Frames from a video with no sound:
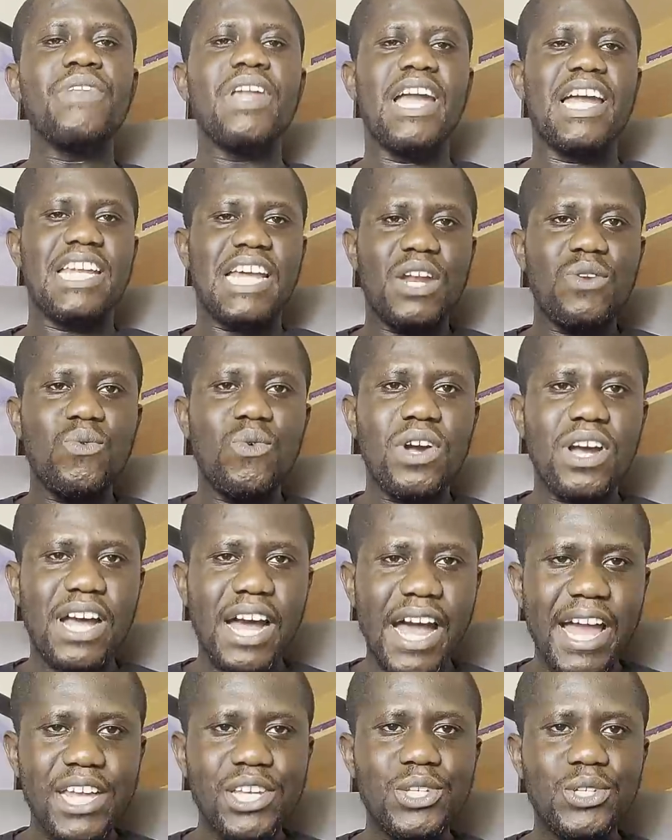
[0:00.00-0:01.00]
And that will
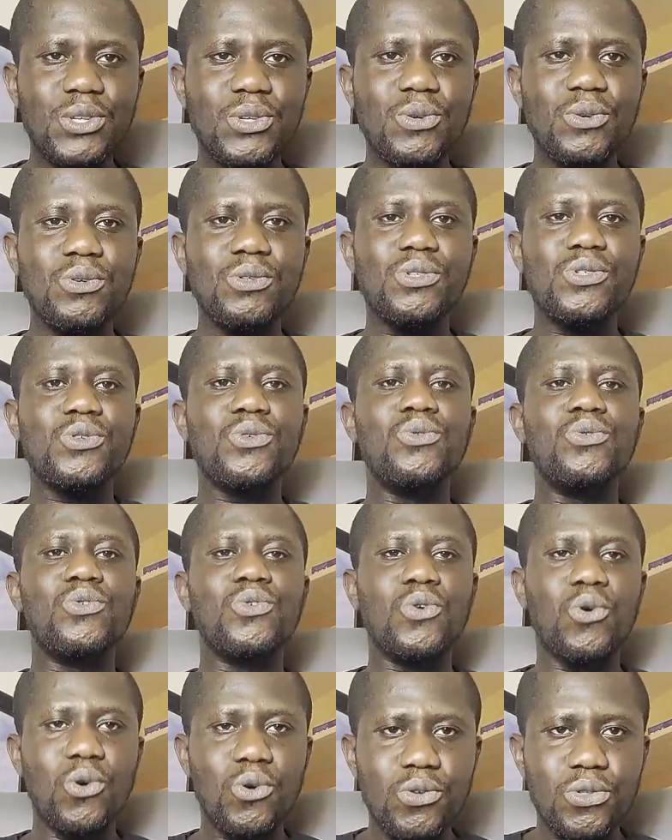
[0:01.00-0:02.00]
guide you to
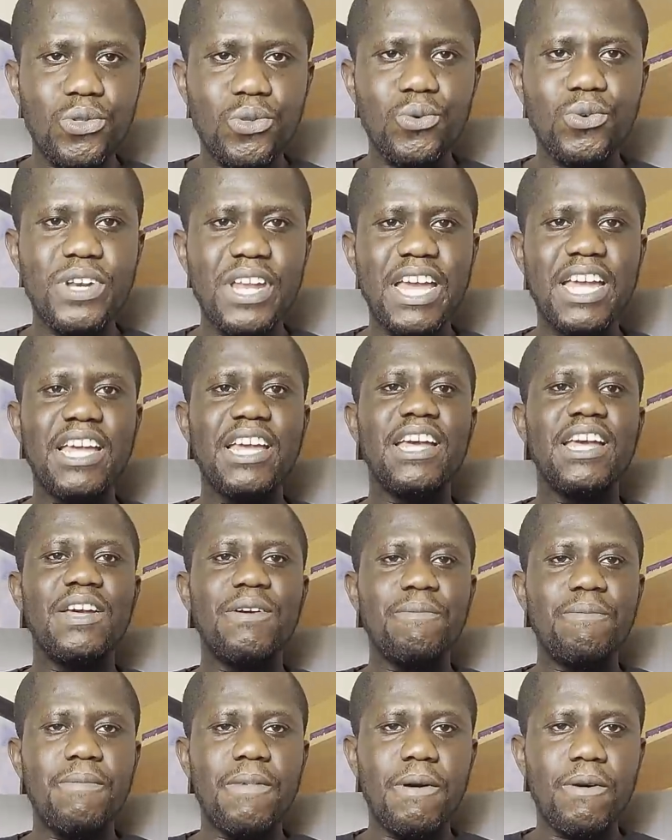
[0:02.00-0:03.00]
go through the
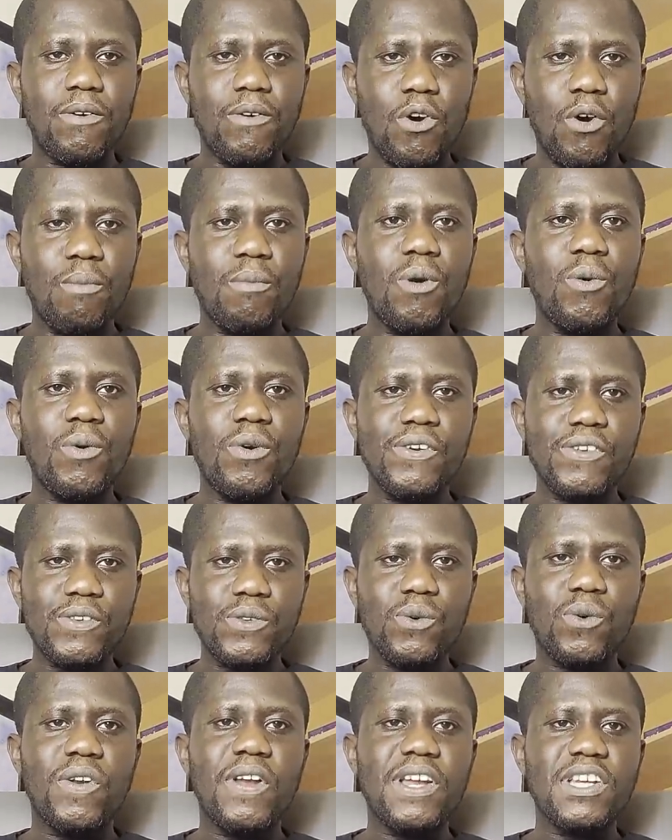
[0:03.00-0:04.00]
Commonwealth
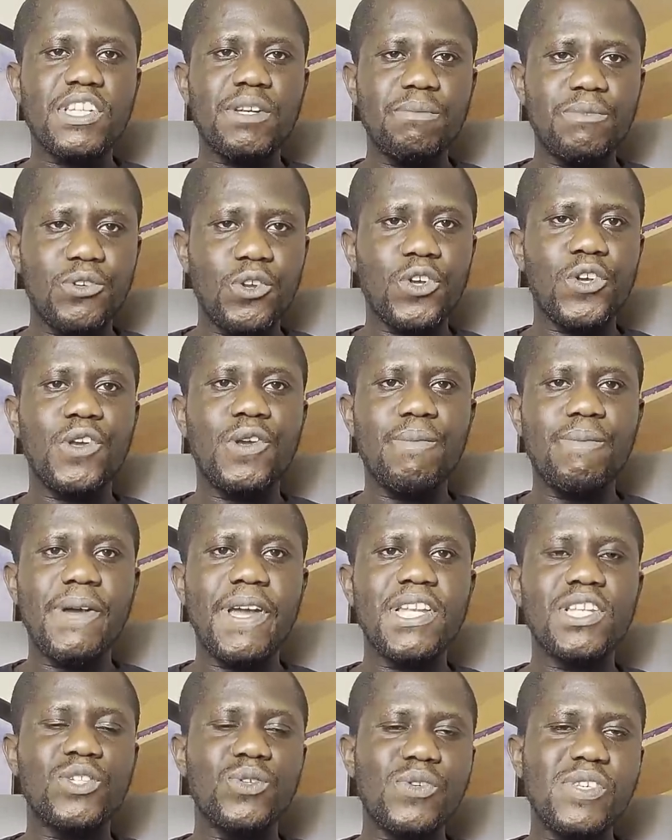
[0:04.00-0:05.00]
Scholarship
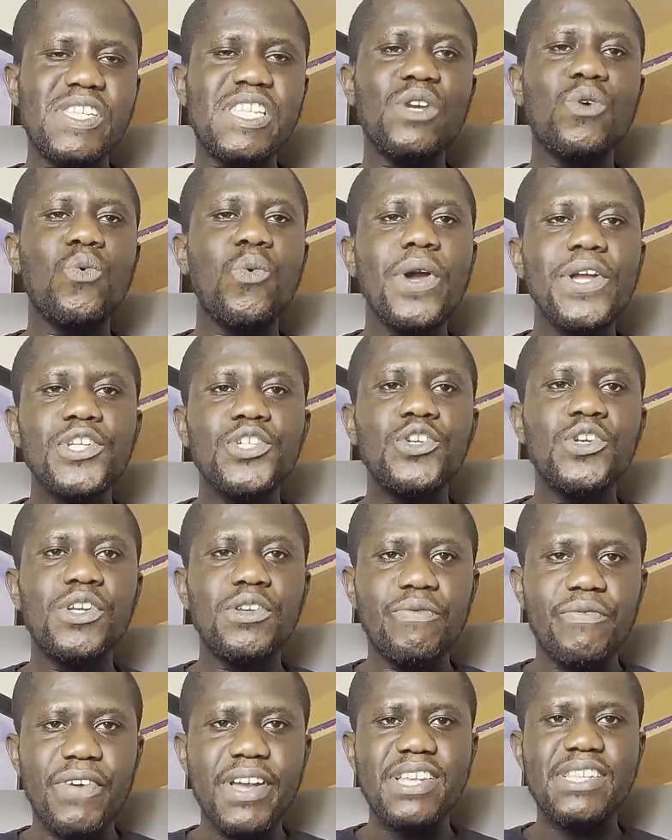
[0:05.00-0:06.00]
document to see which
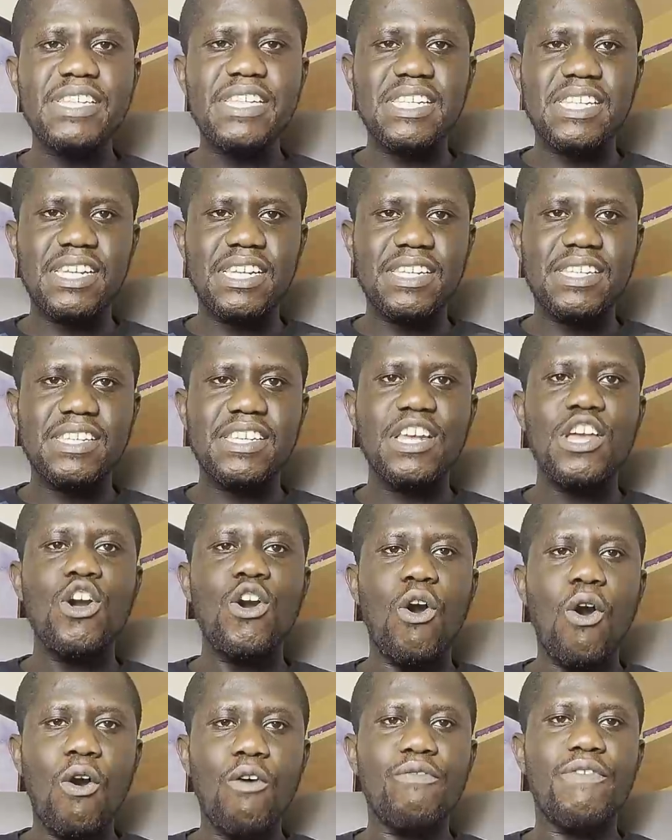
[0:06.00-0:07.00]
universities
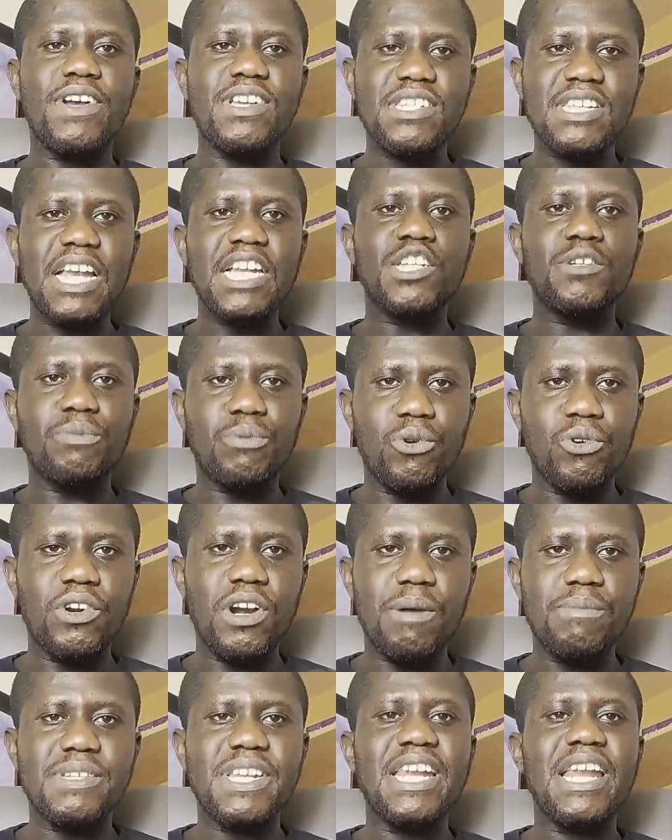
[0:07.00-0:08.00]
offer such
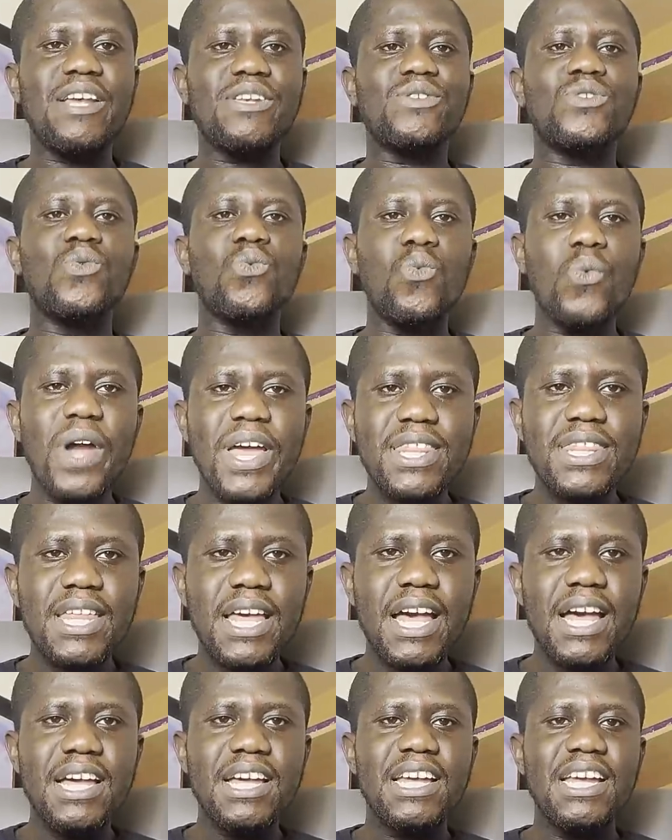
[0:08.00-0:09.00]
programs and as to
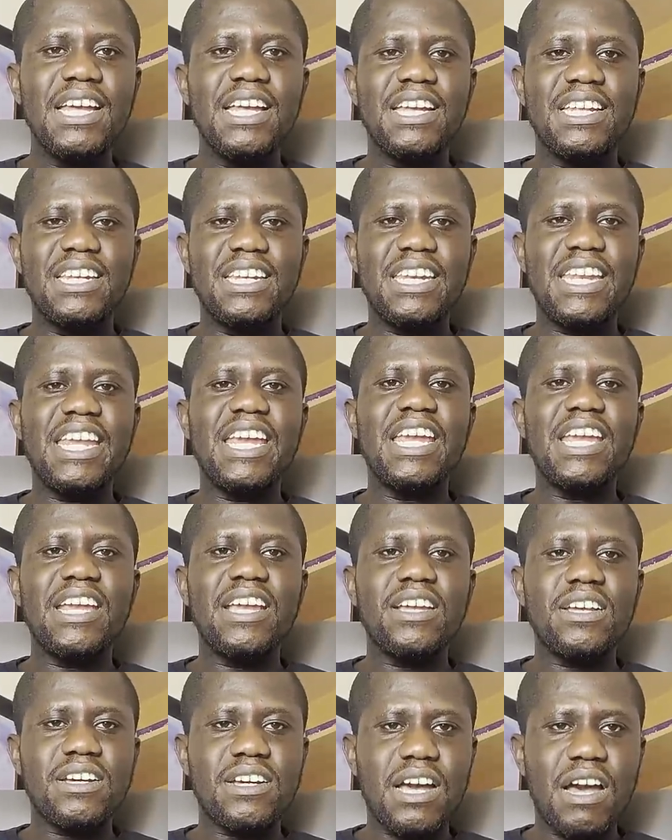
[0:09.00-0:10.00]
whether
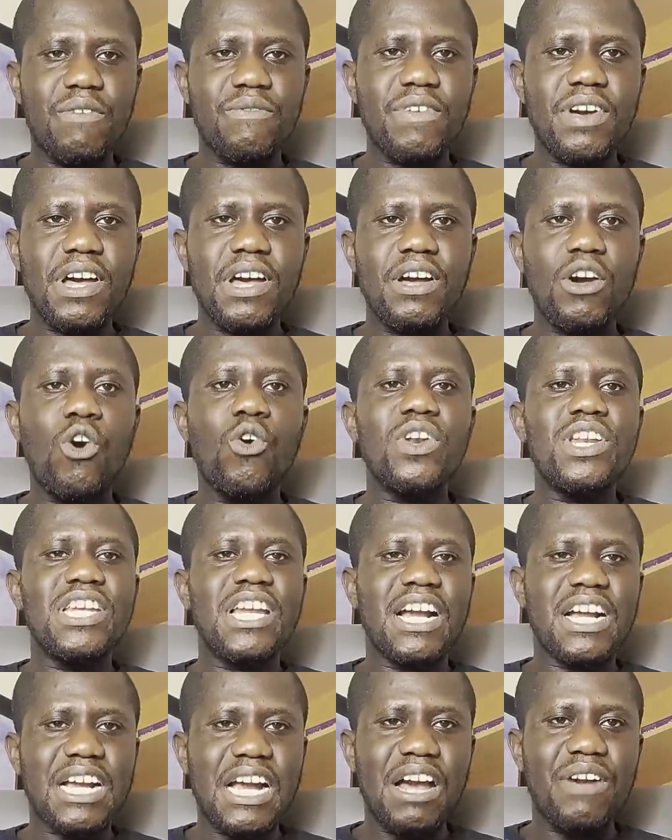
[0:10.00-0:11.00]
they cover or they
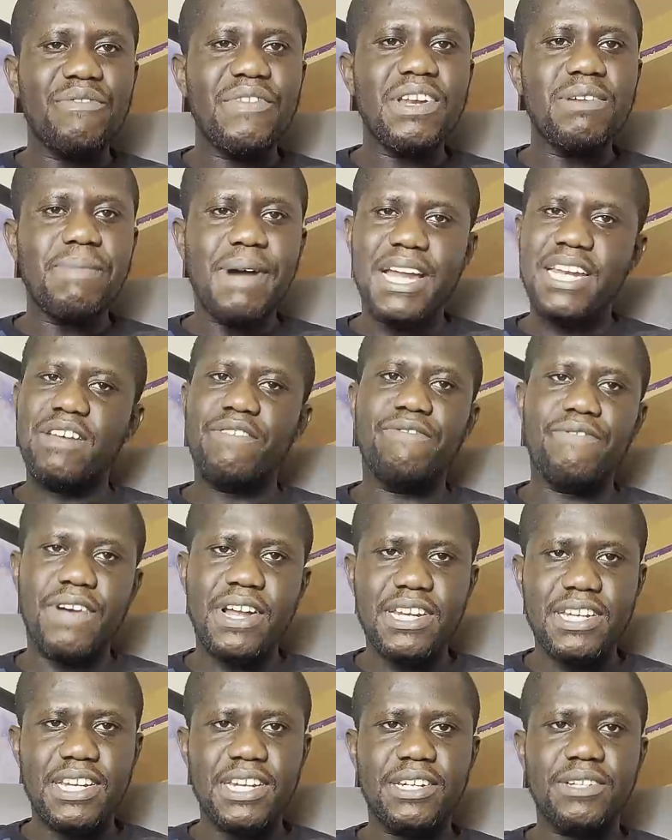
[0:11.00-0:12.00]
are covered by the
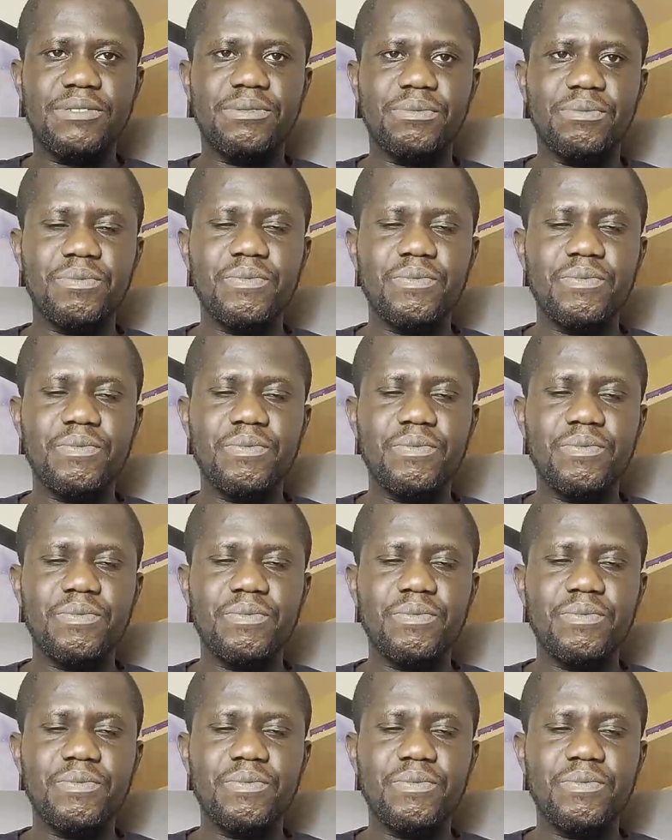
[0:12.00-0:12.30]
funding.